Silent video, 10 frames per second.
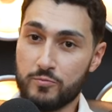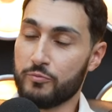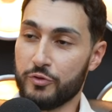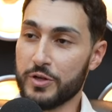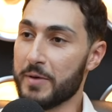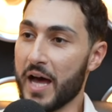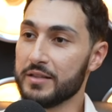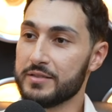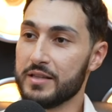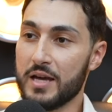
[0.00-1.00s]
Free
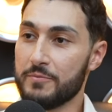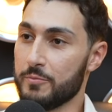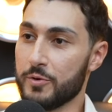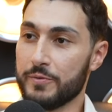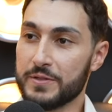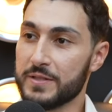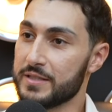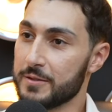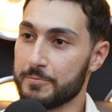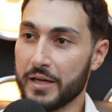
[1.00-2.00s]
Palestine. Remember to
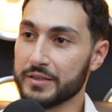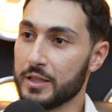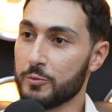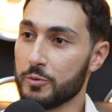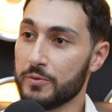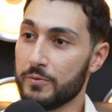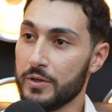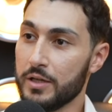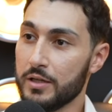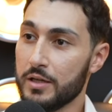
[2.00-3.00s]
see Palestine will be
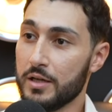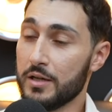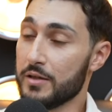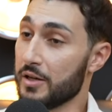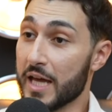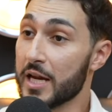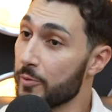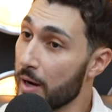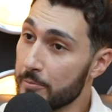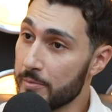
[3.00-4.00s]
free. They're getting
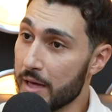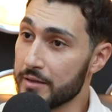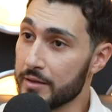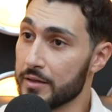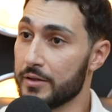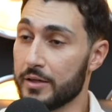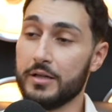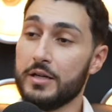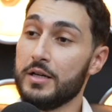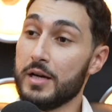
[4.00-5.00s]
reprimanded. They're
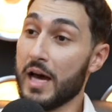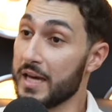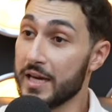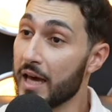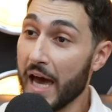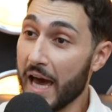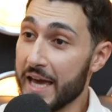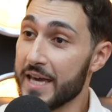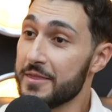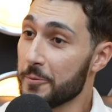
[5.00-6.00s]

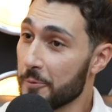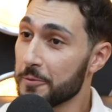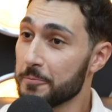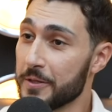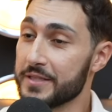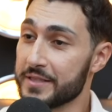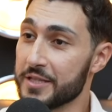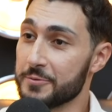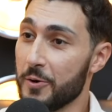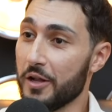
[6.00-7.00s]
in the workplace
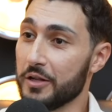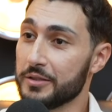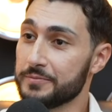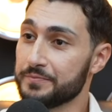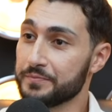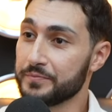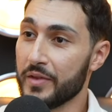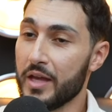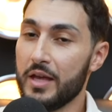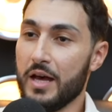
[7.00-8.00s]
as well. Yeah.
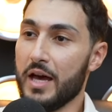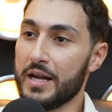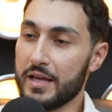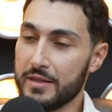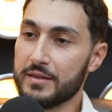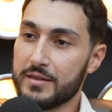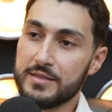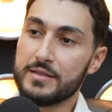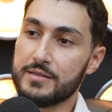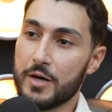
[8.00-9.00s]
And I think
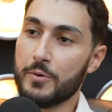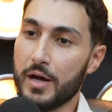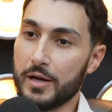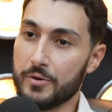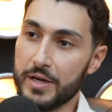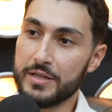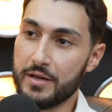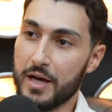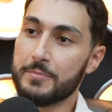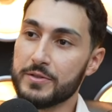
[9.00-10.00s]
this is now a great
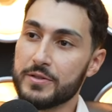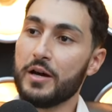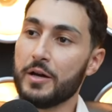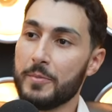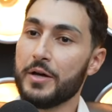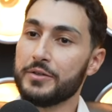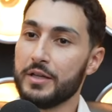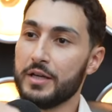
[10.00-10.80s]
time to talk about